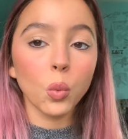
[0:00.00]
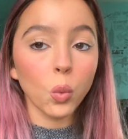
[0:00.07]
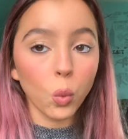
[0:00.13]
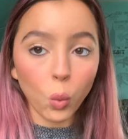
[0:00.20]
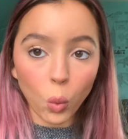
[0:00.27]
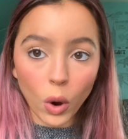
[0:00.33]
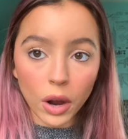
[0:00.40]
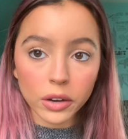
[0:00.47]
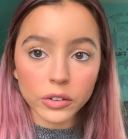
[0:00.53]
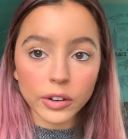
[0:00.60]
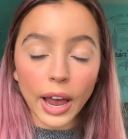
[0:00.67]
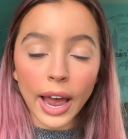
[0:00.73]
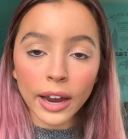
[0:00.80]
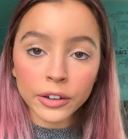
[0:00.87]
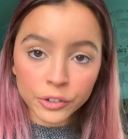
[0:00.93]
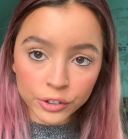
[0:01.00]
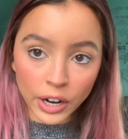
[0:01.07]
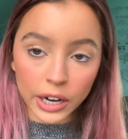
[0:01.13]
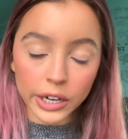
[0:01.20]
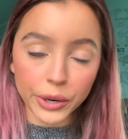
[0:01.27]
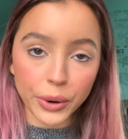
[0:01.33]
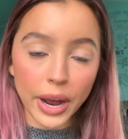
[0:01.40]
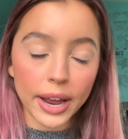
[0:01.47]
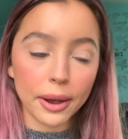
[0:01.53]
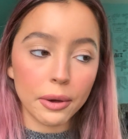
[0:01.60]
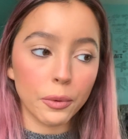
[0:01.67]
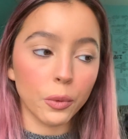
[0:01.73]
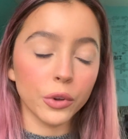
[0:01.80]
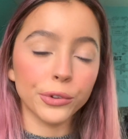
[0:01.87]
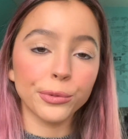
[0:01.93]
what eyeshadow I
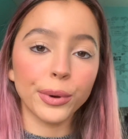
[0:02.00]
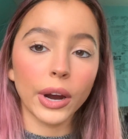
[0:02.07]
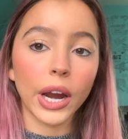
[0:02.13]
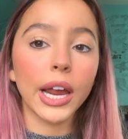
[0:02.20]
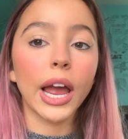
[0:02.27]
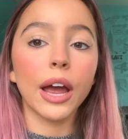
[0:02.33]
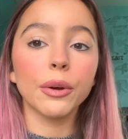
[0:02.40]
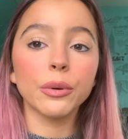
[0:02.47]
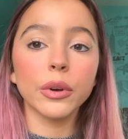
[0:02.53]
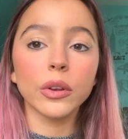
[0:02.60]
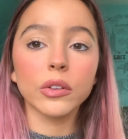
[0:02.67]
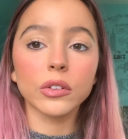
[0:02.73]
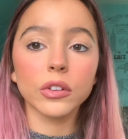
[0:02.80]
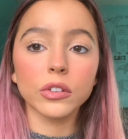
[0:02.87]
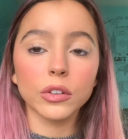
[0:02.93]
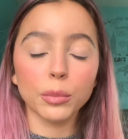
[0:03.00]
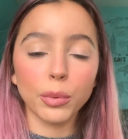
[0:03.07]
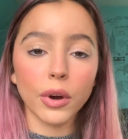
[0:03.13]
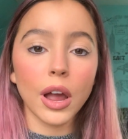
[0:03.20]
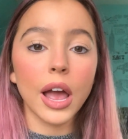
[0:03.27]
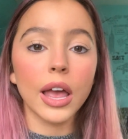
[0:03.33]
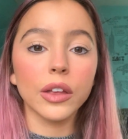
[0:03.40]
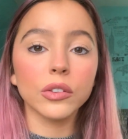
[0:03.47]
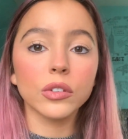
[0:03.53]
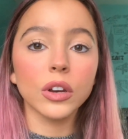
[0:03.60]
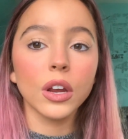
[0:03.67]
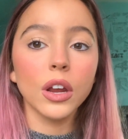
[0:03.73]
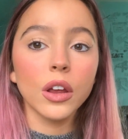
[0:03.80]
was wearing. I was surprised.